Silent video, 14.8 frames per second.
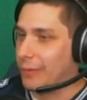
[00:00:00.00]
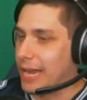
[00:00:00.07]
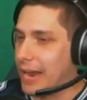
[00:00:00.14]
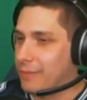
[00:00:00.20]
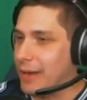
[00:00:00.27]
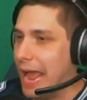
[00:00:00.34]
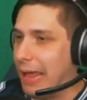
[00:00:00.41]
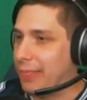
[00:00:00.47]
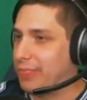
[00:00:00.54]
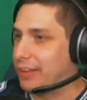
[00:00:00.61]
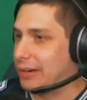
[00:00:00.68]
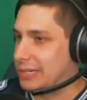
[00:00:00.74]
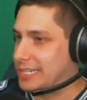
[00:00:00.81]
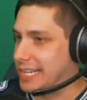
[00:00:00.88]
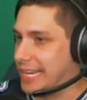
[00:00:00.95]
Not round
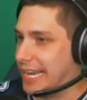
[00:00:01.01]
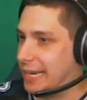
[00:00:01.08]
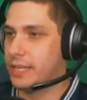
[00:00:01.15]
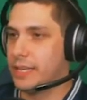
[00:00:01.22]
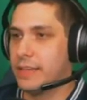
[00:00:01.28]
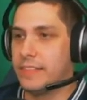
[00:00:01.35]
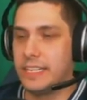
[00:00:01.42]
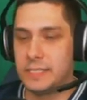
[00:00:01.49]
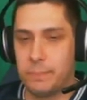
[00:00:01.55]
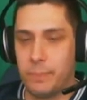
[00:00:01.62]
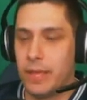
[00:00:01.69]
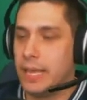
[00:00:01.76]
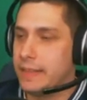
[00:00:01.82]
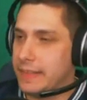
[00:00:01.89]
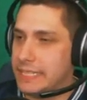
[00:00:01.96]
thirteen. This,
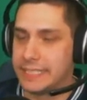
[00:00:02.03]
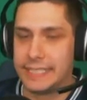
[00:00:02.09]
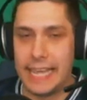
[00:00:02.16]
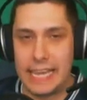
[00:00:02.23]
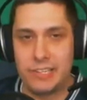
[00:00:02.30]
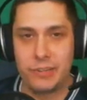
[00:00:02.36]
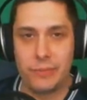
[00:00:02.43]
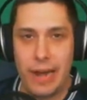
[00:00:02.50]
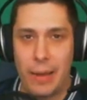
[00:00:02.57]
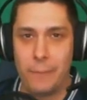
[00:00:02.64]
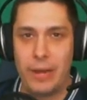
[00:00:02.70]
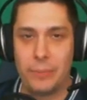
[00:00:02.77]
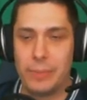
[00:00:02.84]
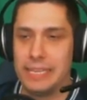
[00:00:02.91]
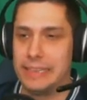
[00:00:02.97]
this legend round
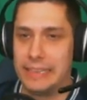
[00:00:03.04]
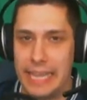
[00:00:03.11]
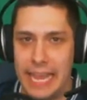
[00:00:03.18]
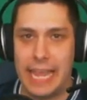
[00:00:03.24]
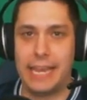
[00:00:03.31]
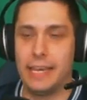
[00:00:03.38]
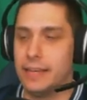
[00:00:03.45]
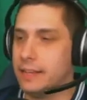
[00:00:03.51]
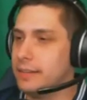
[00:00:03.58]
better be lit.